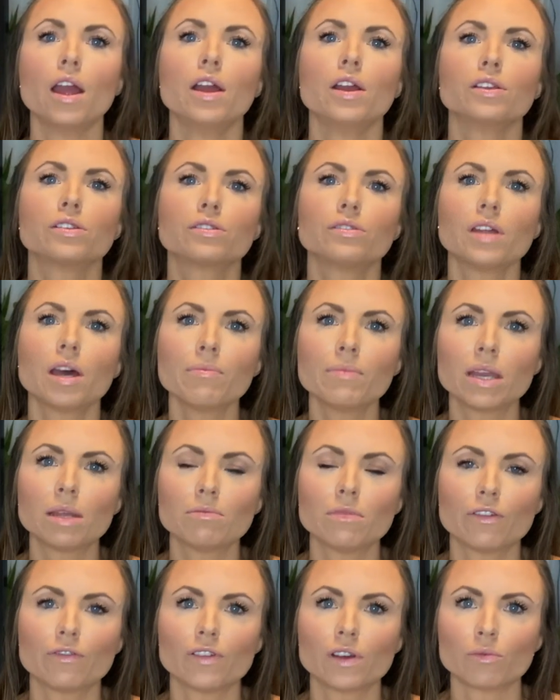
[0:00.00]
So that made
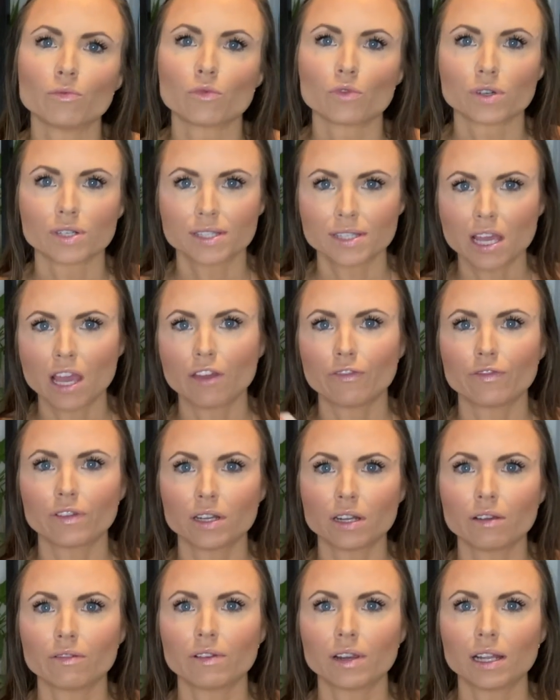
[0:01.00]
me feel more safe, and
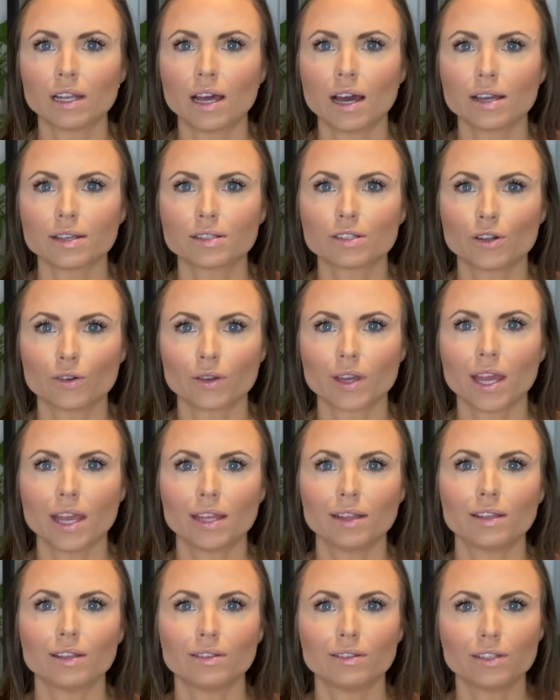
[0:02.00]
I realized, okay,
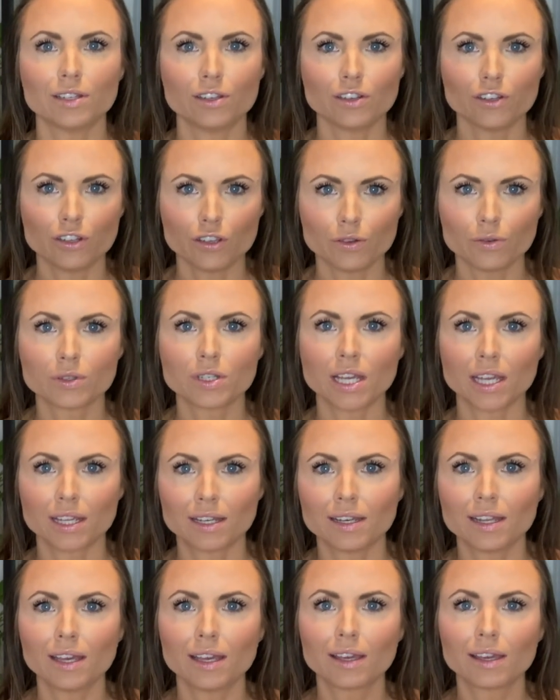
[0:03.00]
the new
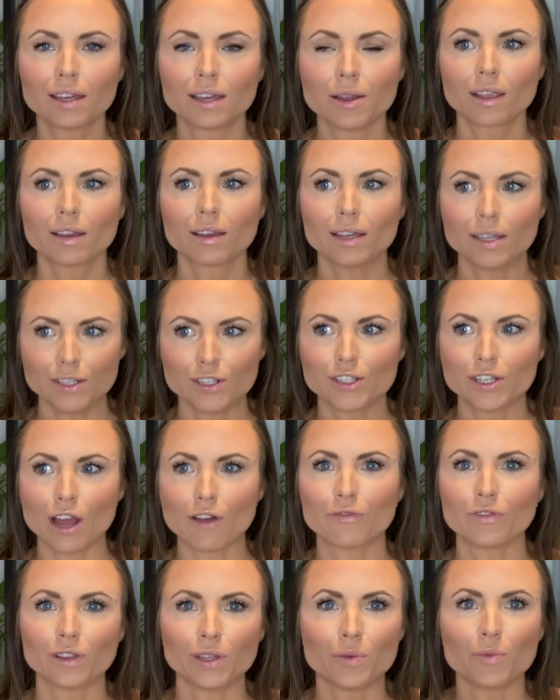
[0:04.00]
technique is
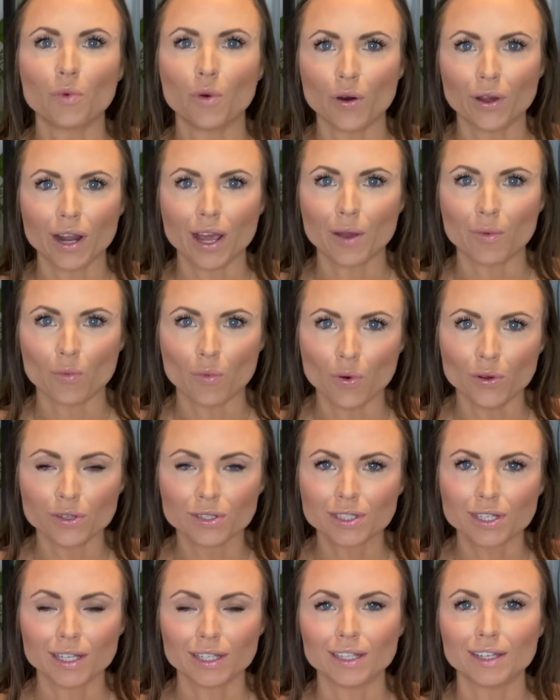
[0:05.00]
definitely what I
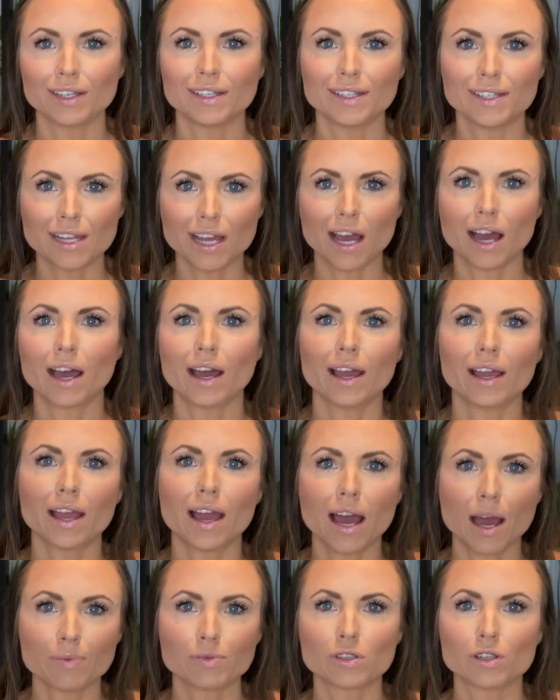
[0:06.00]
want. I
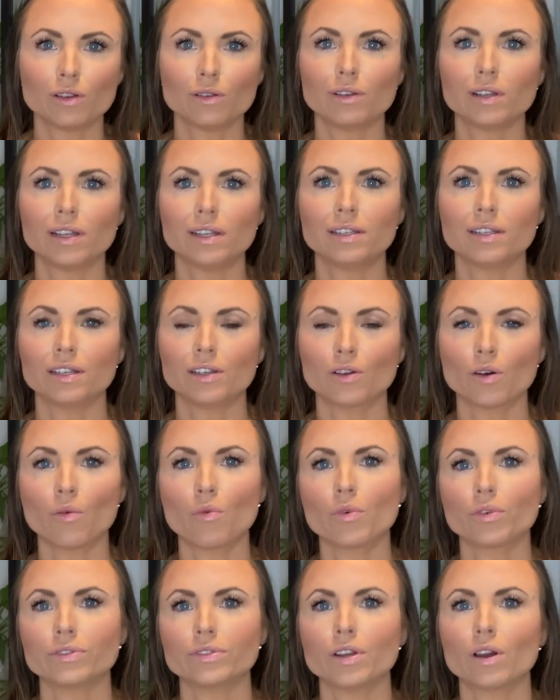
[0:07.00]
absolutely did not
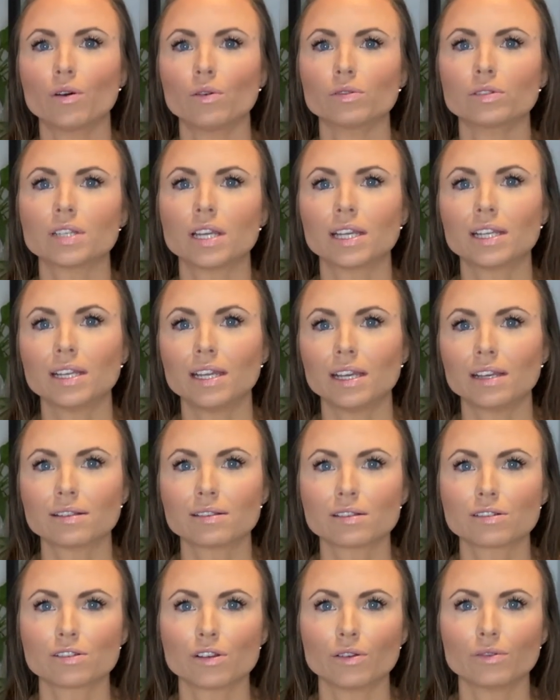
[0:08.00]
want the old techniques.
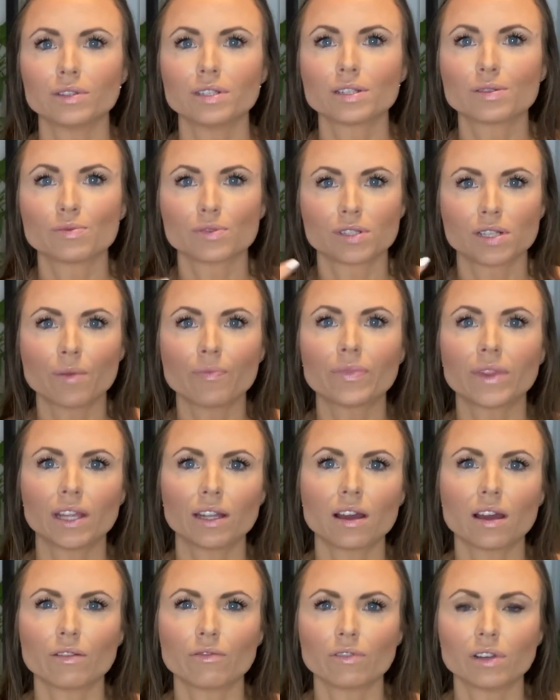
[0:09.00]
So this was something
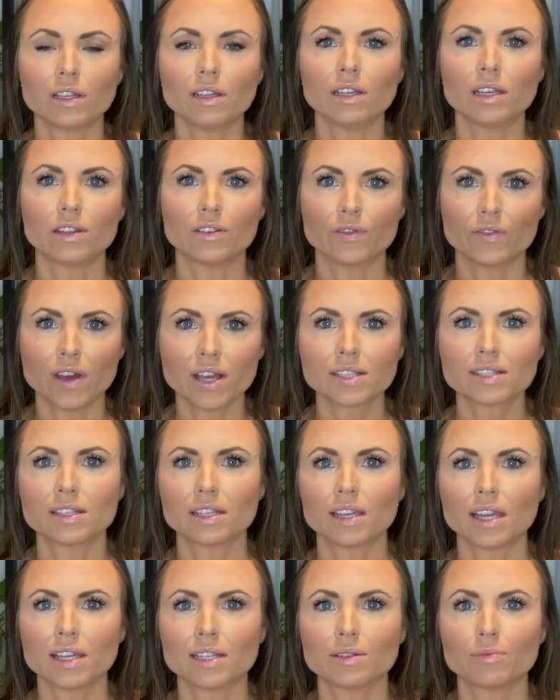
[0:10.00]
I really
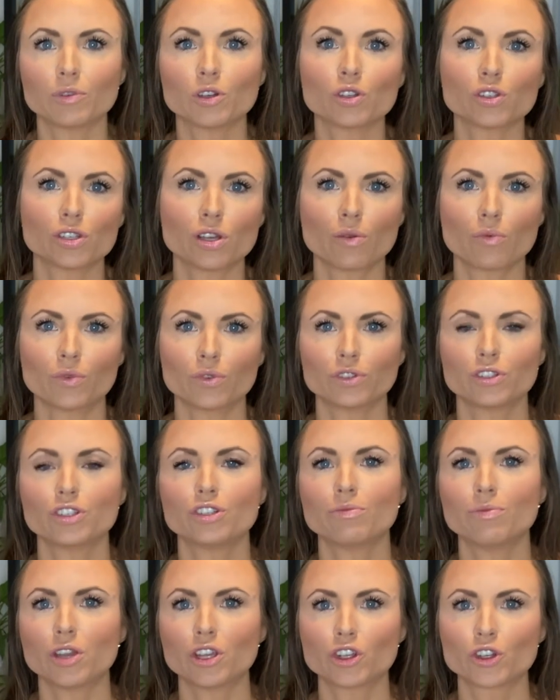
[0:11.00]
investigated, because I wanted
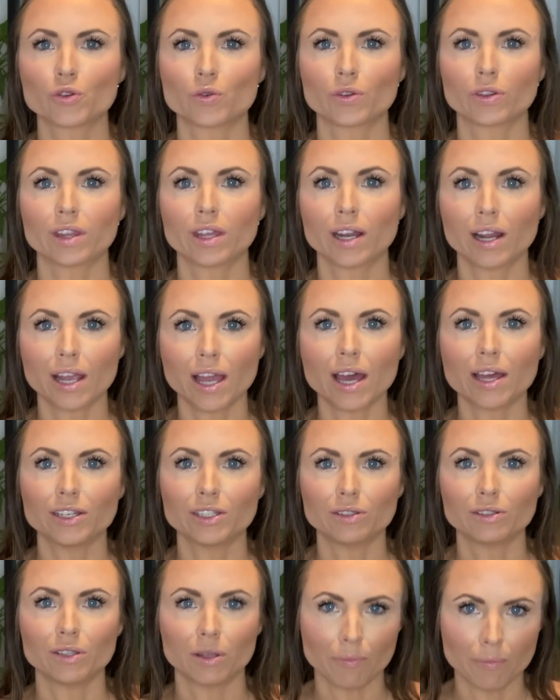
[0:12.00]
to make sure that I
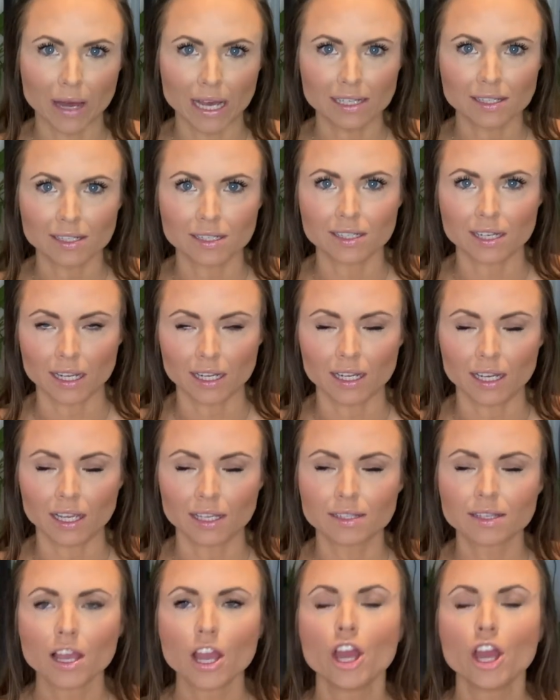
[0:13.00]
had the best techniques.